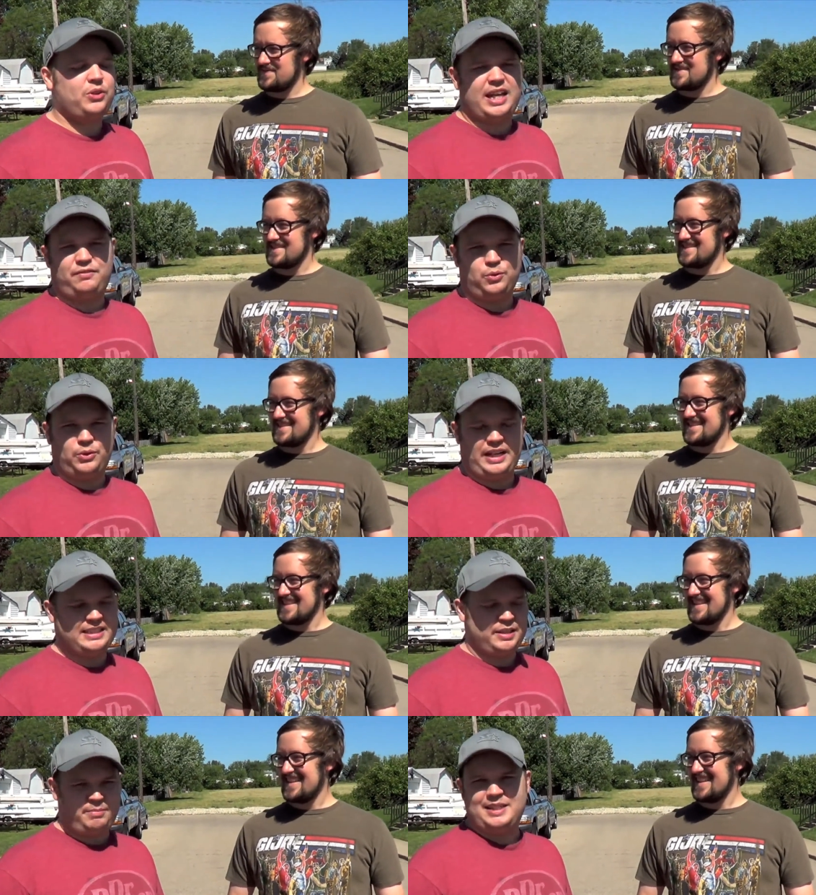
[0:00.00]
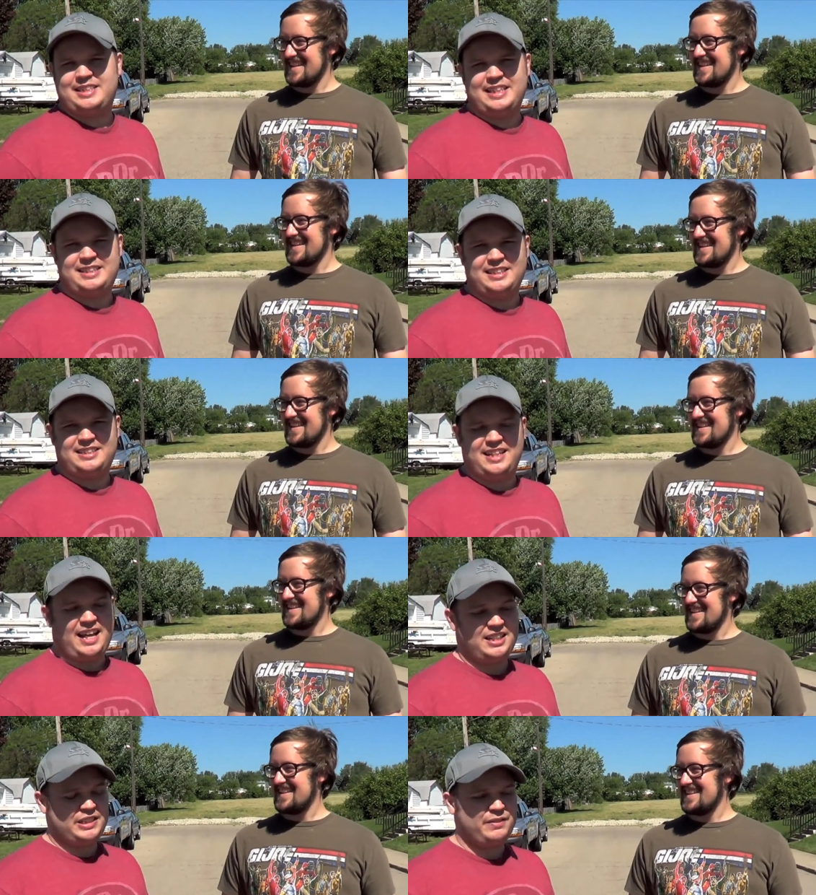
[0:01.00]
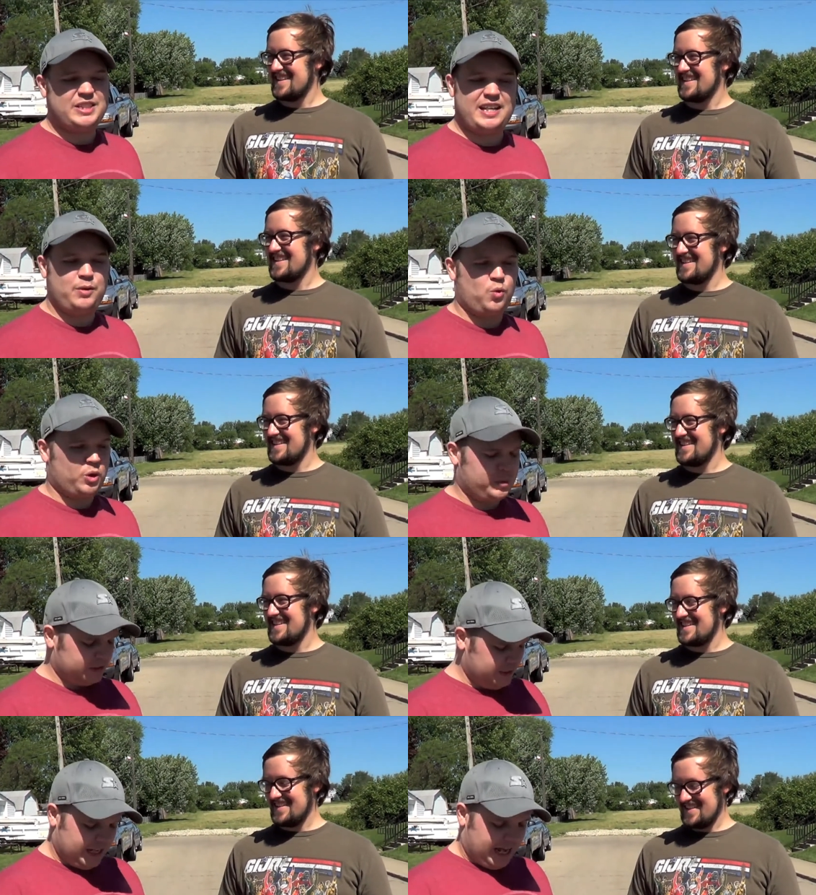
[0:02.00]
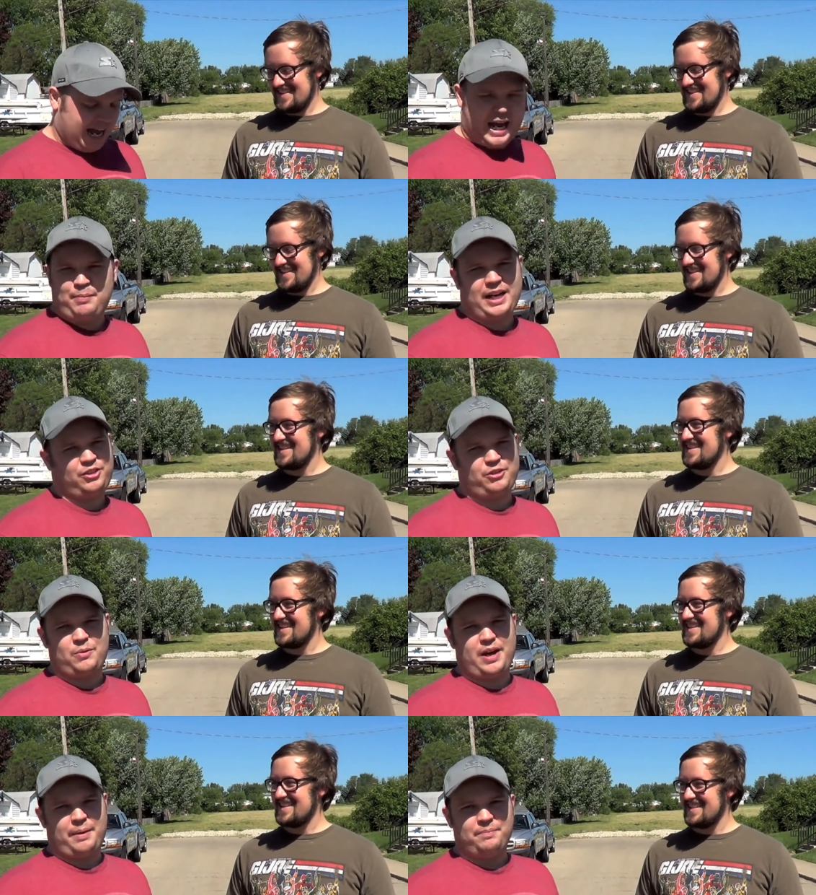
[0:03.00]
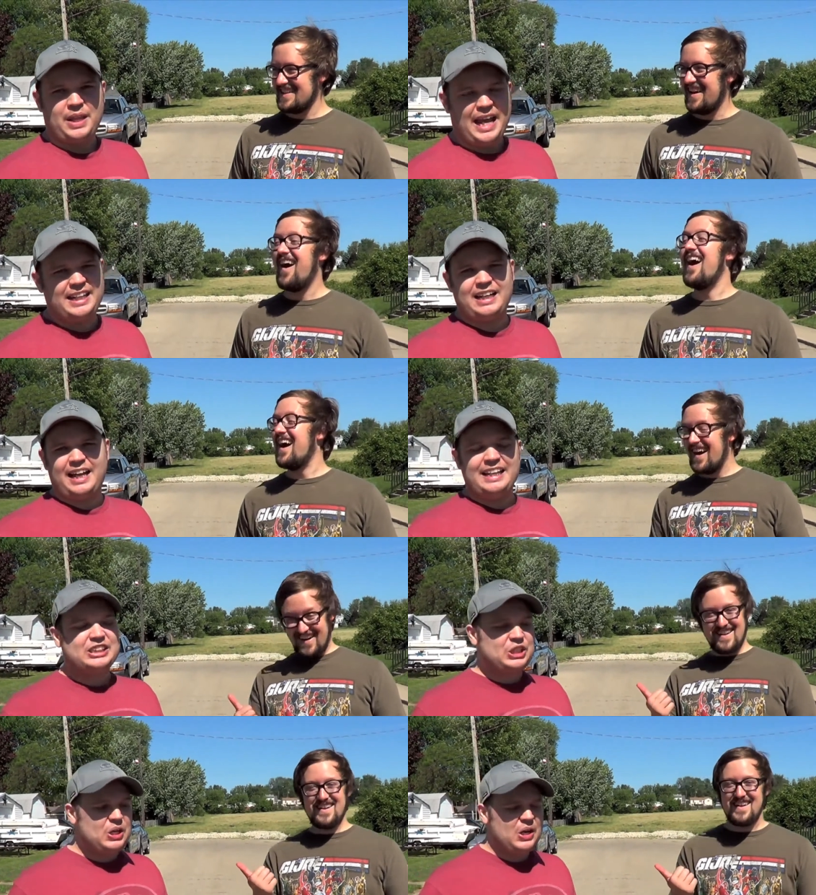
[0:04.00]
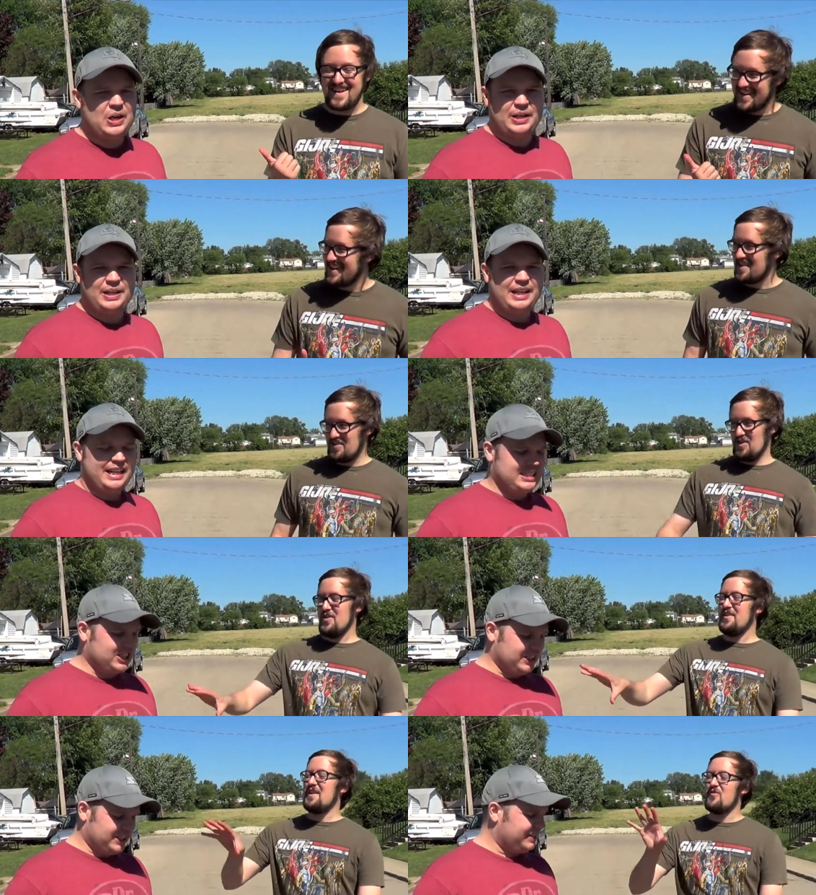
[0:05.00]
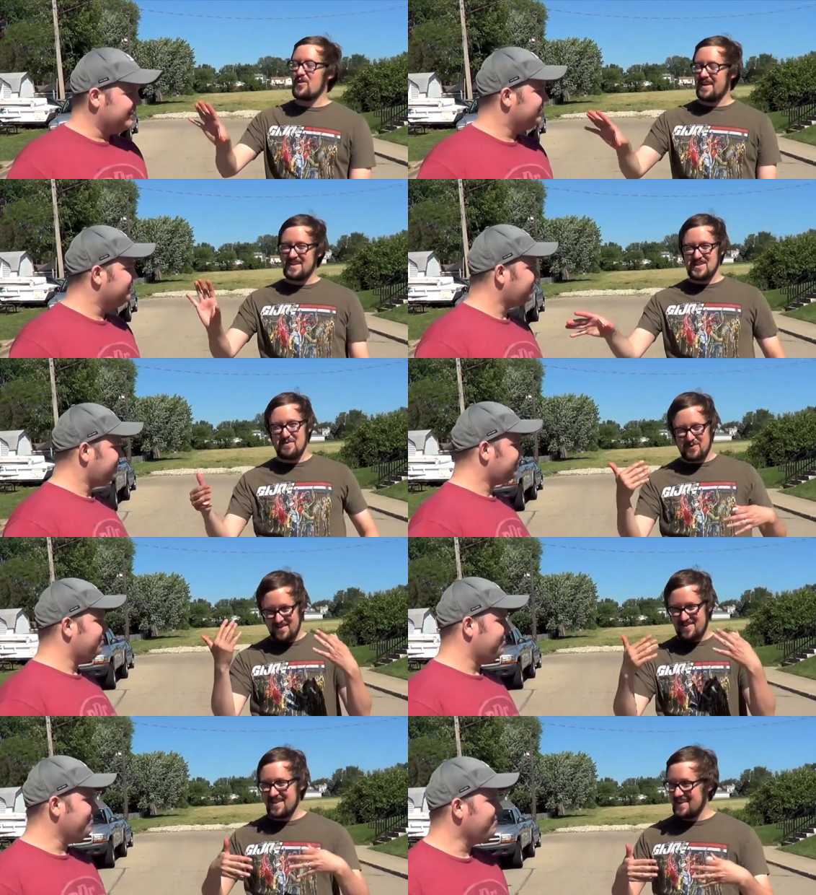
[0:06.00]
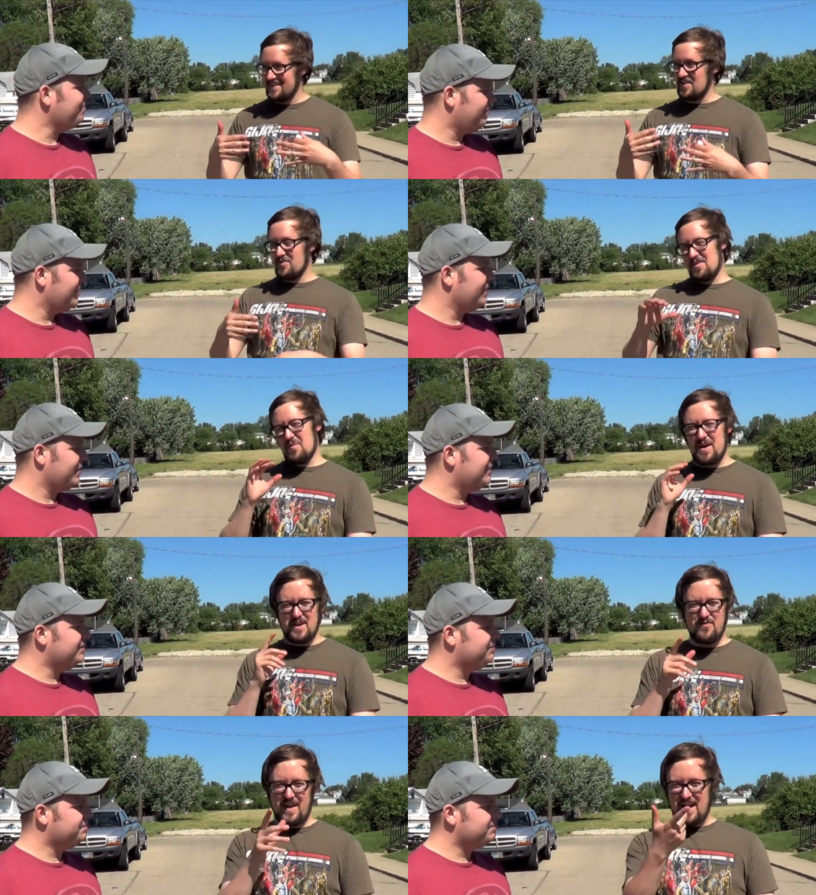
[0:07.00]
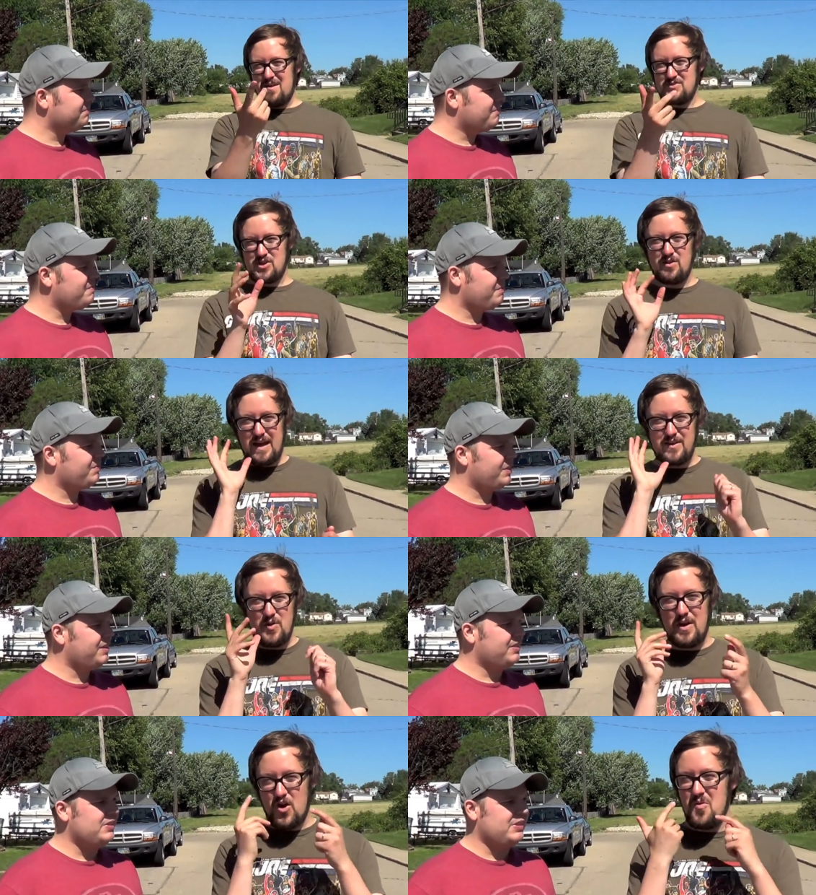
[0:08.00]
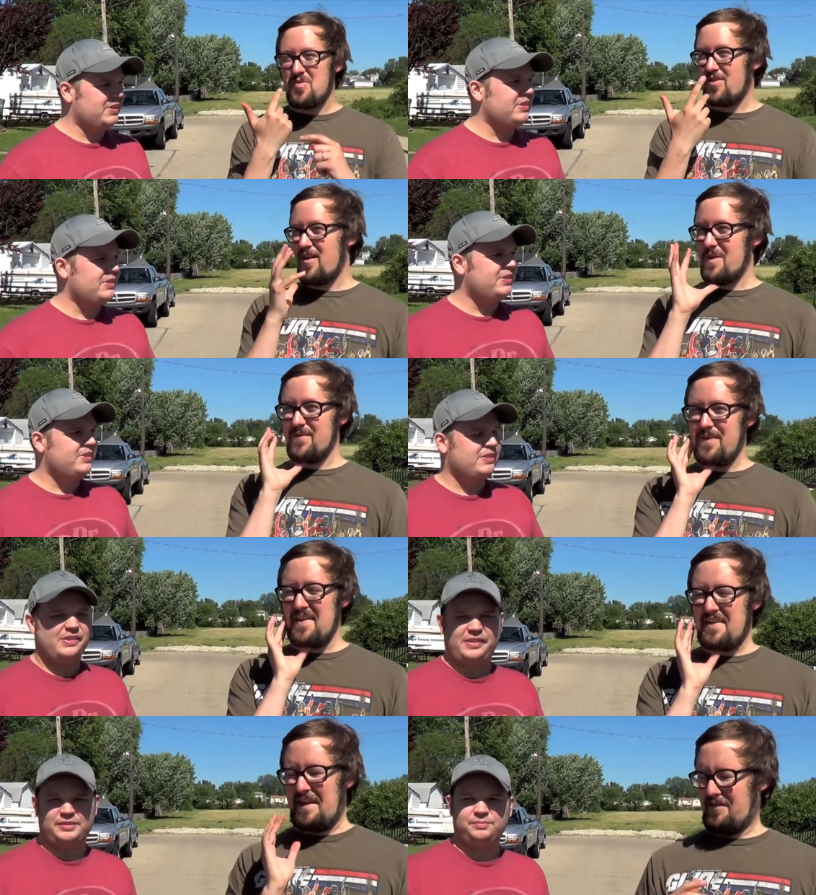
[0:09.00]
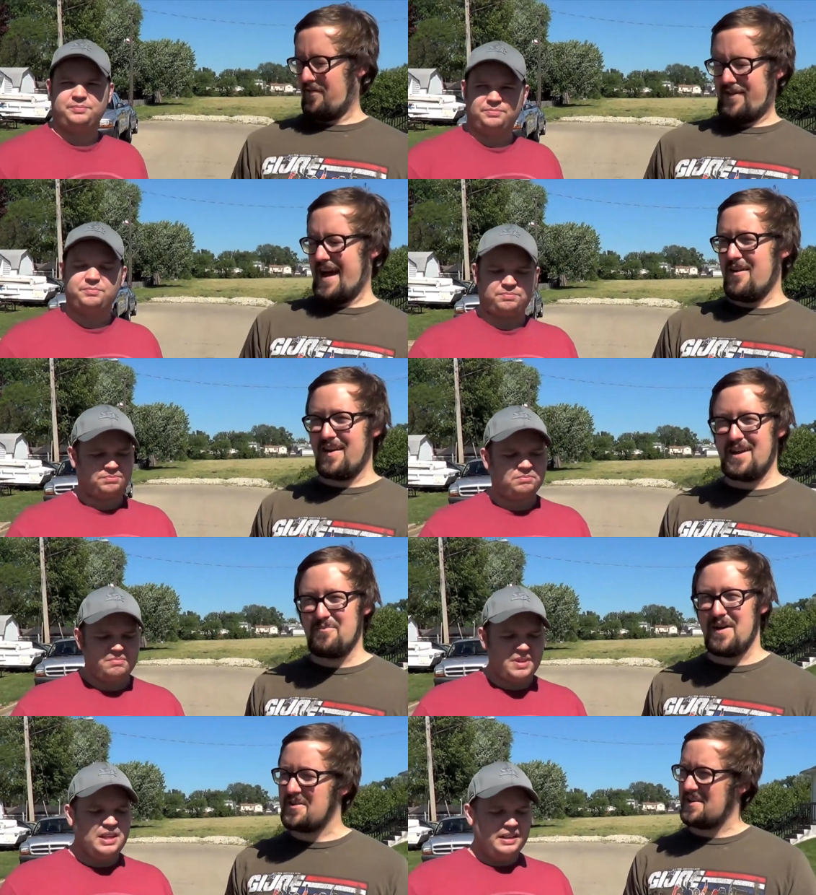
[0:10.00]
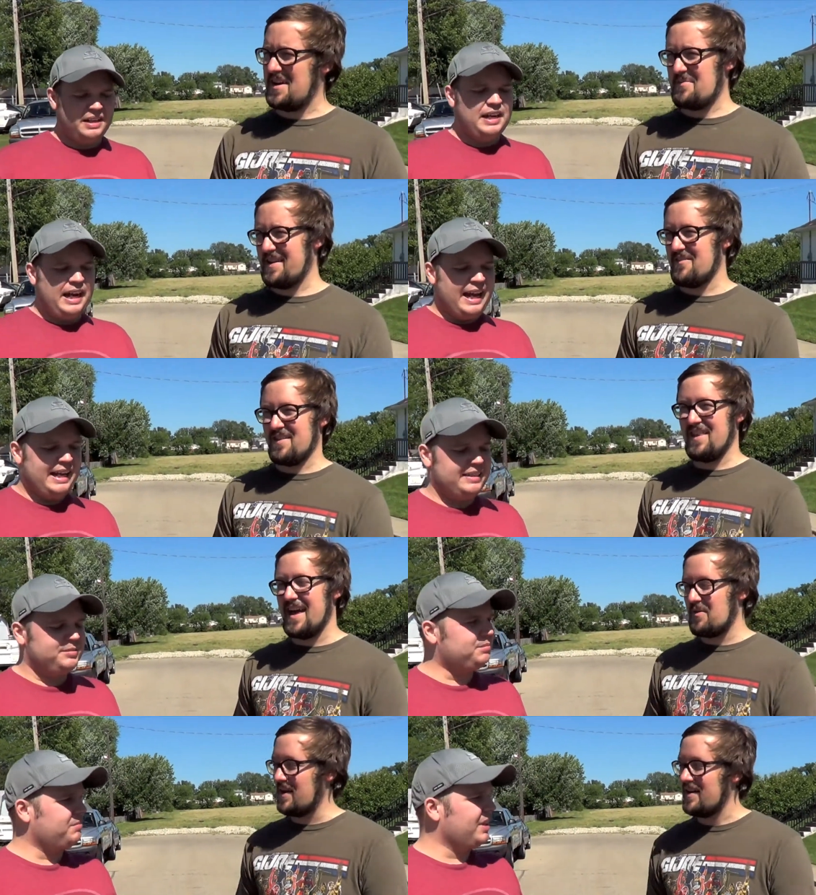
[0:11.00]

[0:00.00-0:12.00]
Speaker 1: thankful that it's in mid 60s today, because if it's any warmer, I might have thrown up. It, it's good. So it's you just,
Speaker 2: did a really good job of concealing it though, because I'm kind of like I'm sure you at home saw my face got a little sour, kind of puckered up. I didn't really like